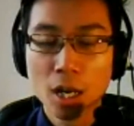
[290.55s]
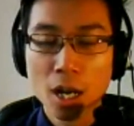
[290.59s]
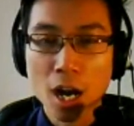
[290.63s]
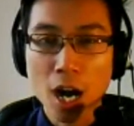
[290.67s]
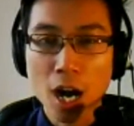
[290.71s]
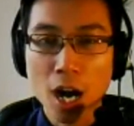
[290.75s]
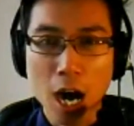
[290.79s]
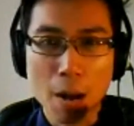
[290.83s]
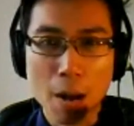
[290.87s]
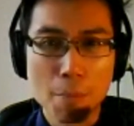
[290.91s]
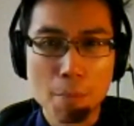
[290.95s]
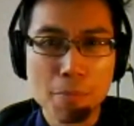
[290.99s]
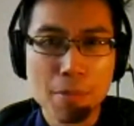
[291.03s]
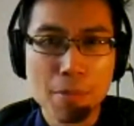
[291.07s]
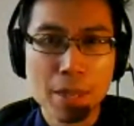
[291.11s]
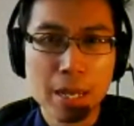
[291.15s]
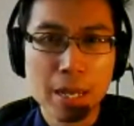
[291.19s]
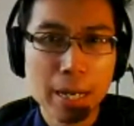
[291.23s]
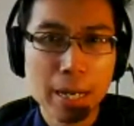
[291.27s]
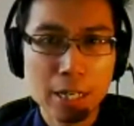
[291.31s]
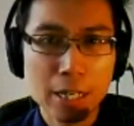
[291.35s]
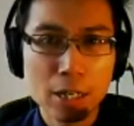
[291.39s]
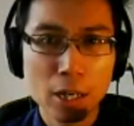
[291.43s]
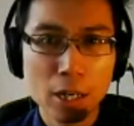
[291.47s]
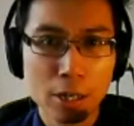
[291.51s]
Um, they
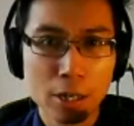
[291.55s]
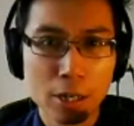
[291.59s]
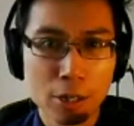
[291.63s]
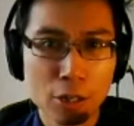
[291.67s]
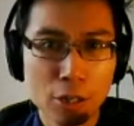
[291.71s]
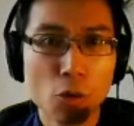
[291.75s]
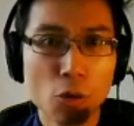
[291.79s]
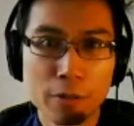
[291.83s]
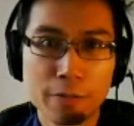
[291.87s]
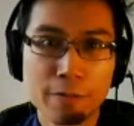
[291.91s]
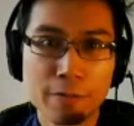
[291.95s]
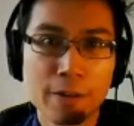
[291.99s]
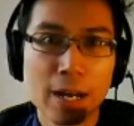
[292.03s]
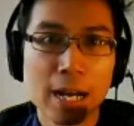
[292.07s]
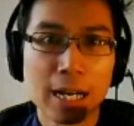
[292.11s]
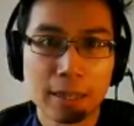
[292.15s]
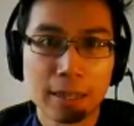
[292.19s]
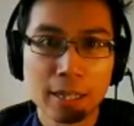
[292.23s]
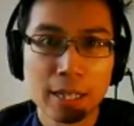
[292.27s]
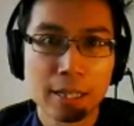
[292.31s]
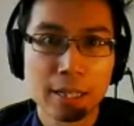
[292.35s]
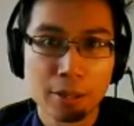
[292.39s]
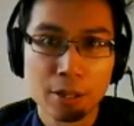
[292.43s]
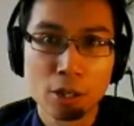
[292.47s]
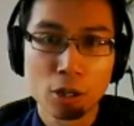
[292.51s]
may not know the fact
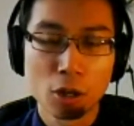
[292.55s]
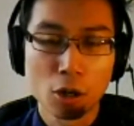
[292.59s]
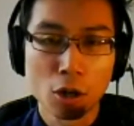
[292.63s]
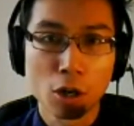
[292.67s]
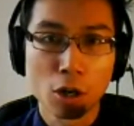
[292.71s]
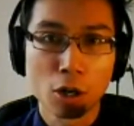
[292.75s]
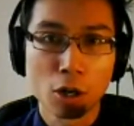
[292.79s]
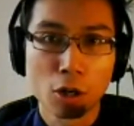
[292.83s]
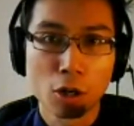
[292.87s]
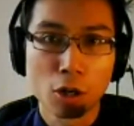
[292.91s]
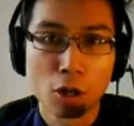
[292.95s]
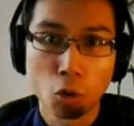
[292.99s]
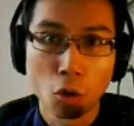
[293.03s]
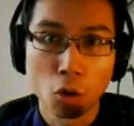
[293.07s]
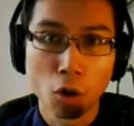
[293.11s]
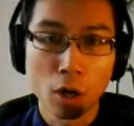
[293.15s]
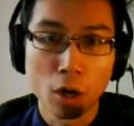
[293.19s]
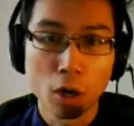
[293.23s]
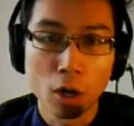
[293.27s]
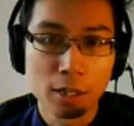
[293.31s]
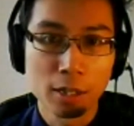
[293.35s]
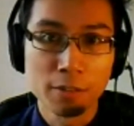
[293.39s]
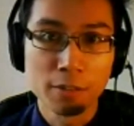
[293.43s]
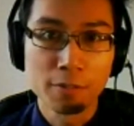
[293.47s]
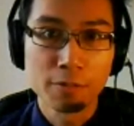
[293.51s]
that there are a lot
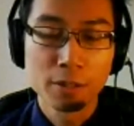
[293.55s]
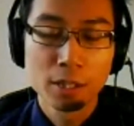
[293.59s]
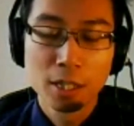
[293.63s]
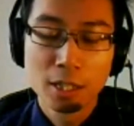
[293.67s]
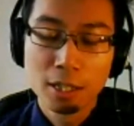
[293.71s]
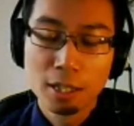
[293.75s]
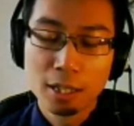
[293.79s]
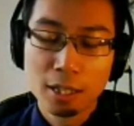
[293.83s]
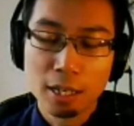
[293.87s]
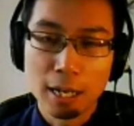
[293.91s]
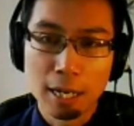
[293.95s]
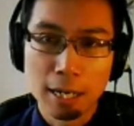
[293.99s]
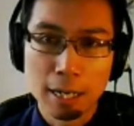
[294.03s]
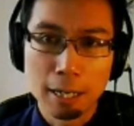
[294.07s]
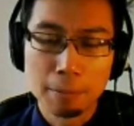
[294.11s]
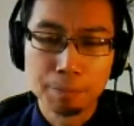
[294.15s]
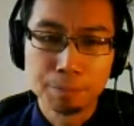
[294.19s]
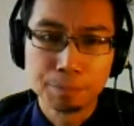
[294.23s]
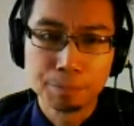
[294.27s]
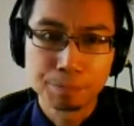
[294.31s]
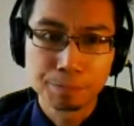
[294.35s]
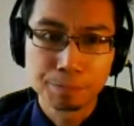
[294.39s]
of um,